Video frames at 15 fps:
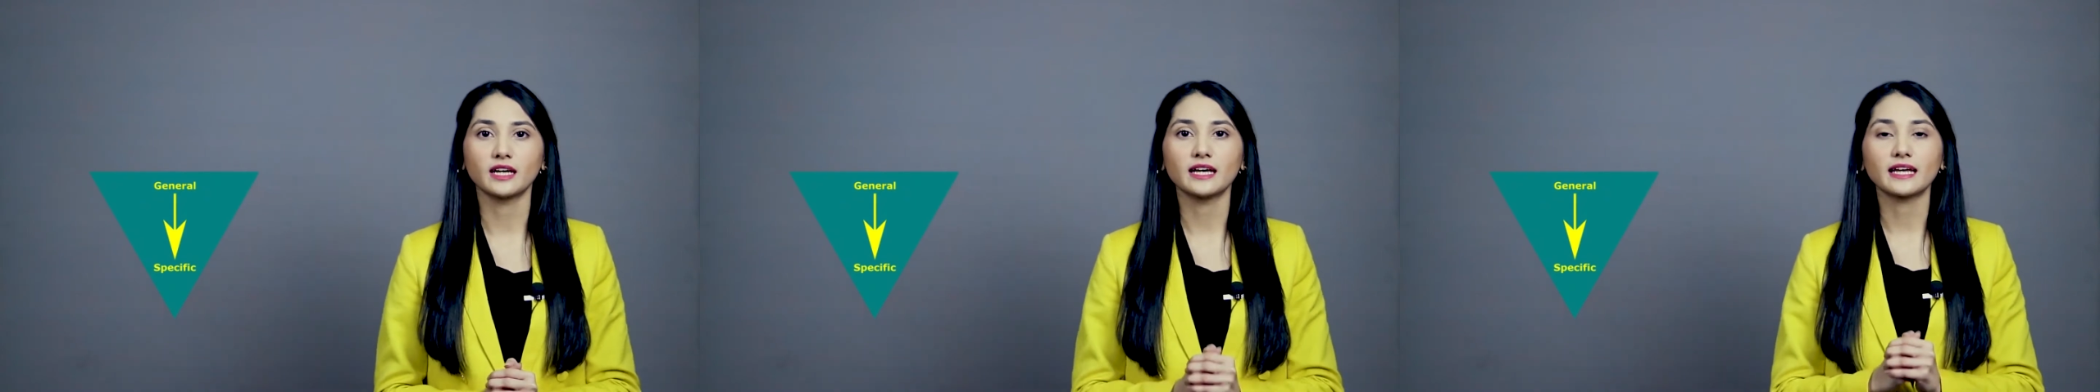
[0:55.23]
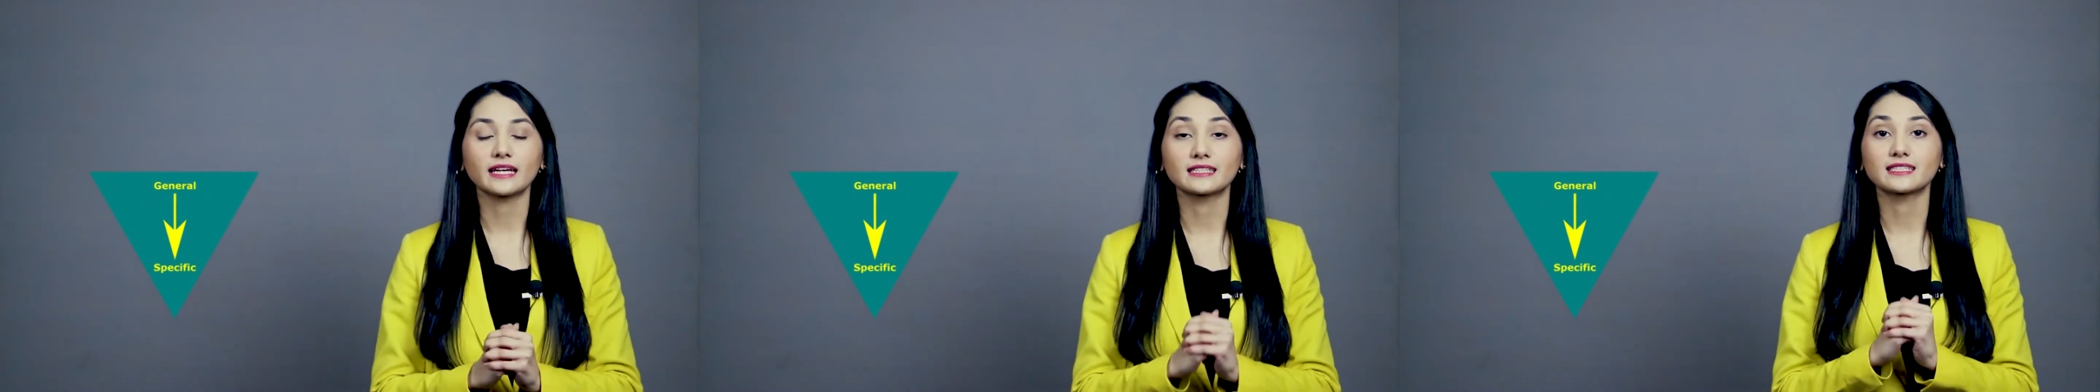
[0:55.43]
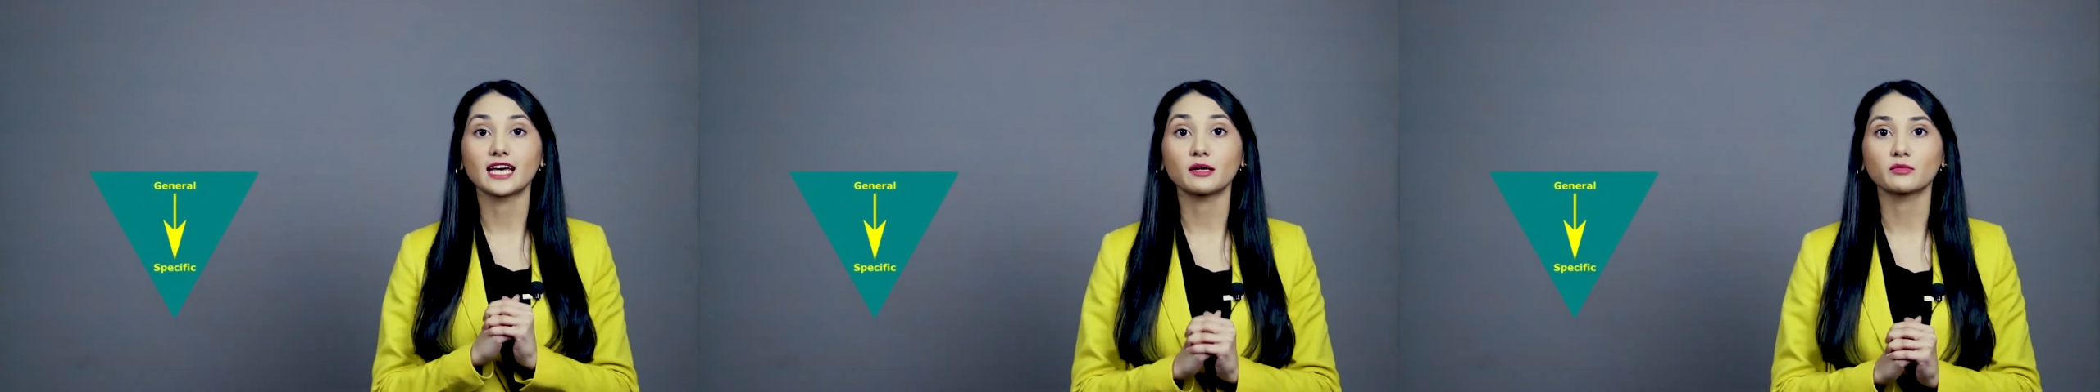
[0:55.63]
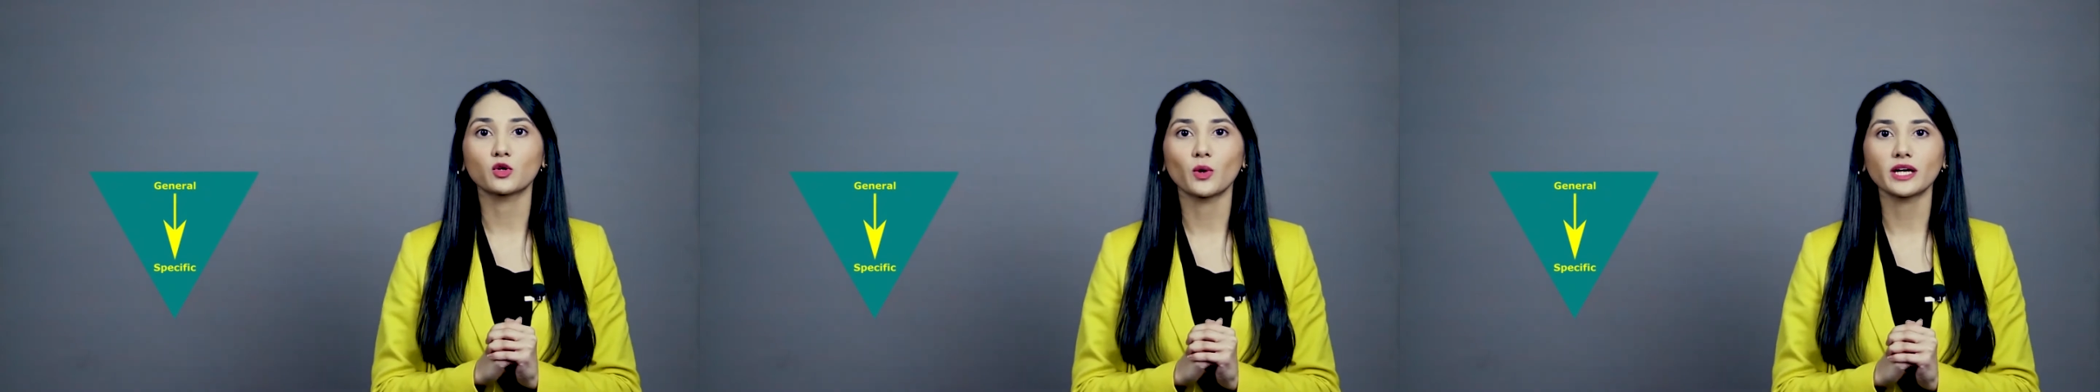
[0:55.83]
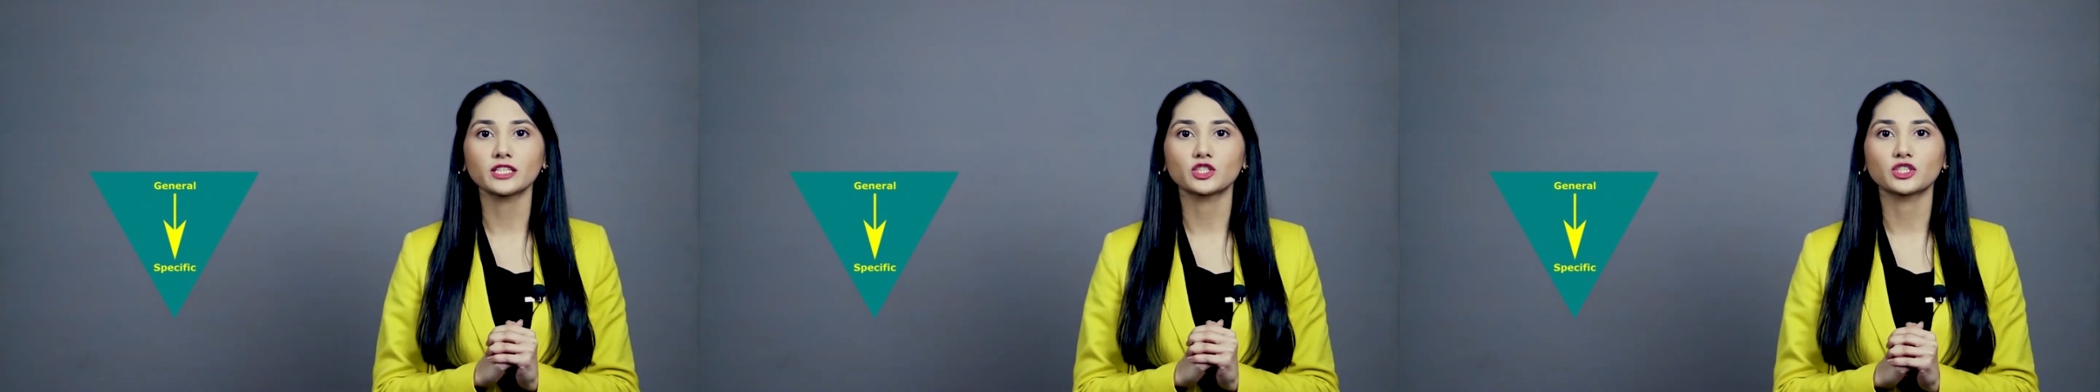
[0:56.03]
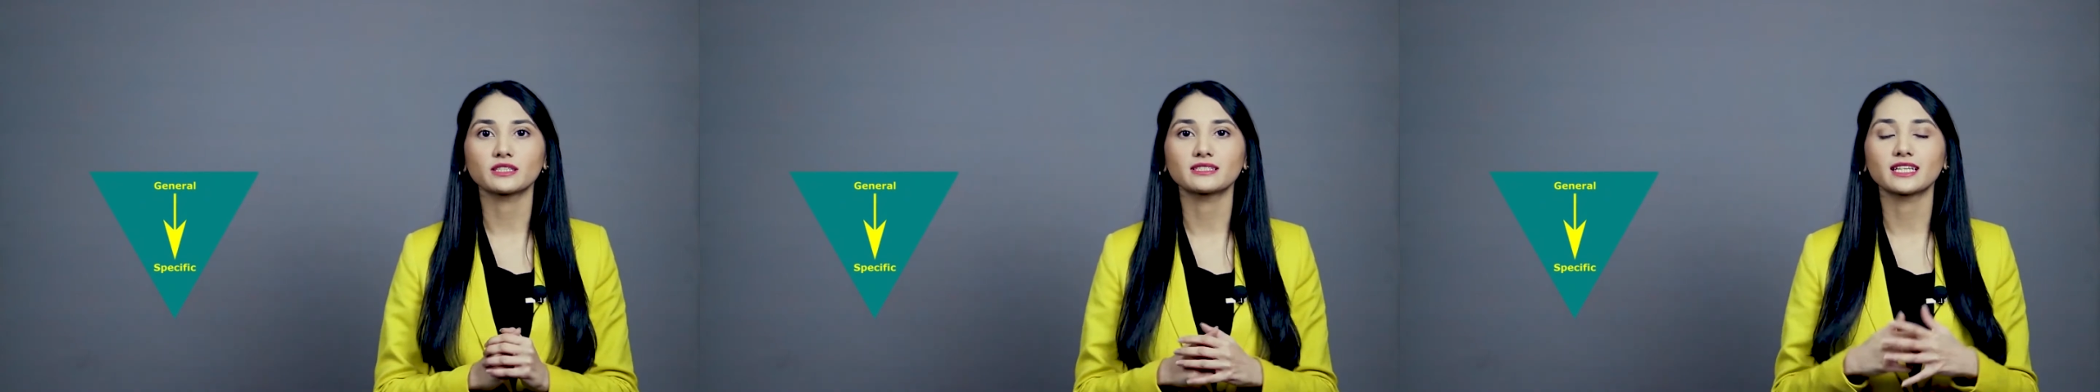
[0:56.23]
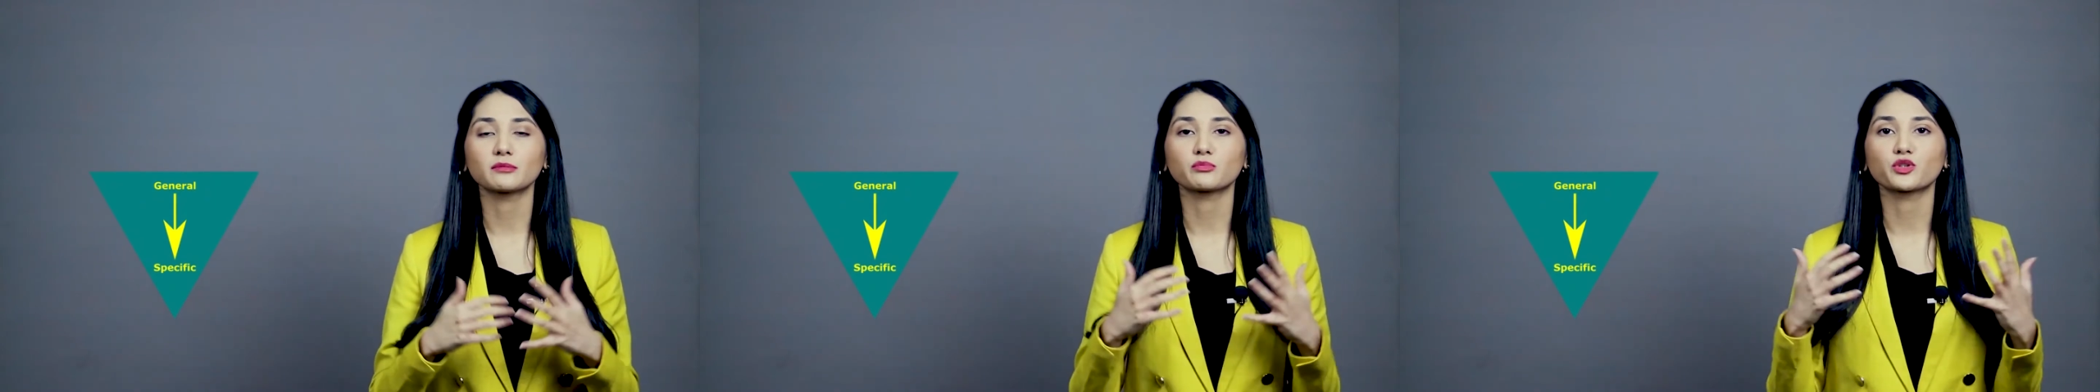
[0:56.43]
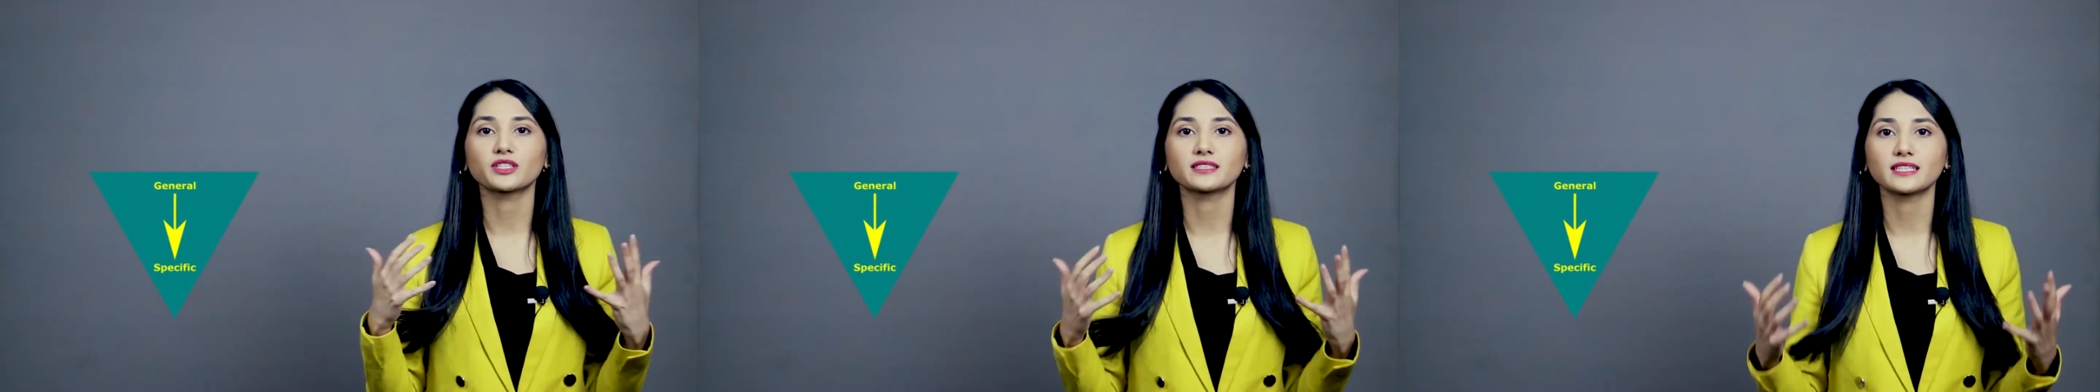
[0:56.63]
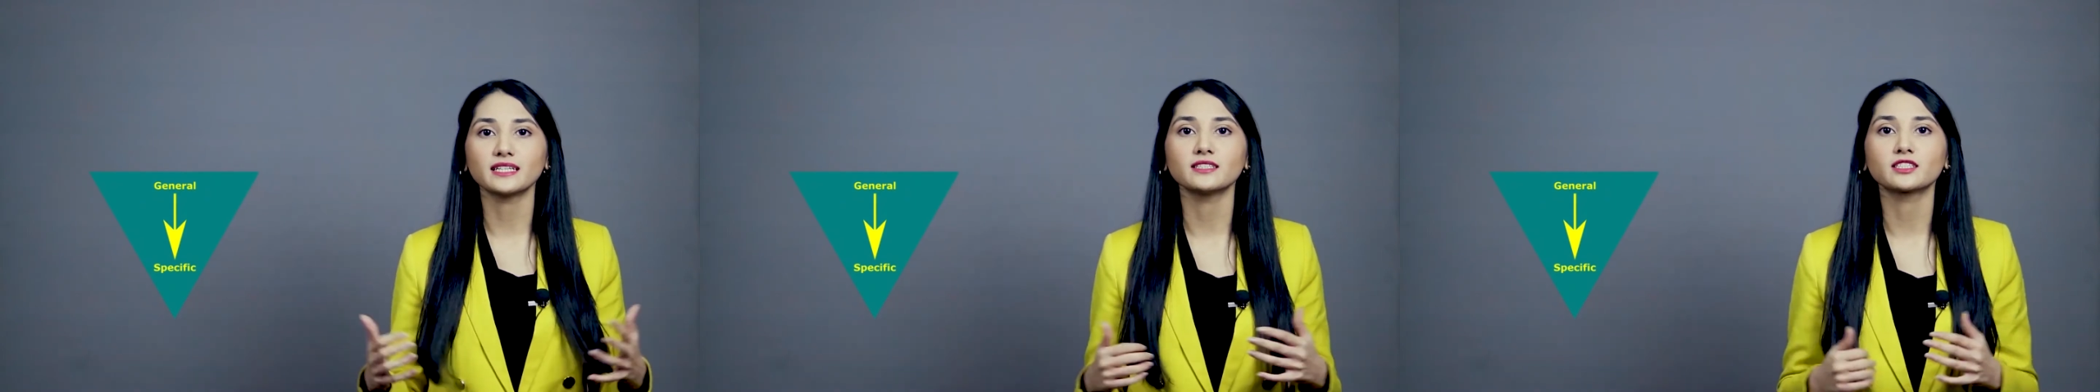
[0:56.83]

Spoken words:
exam questions that present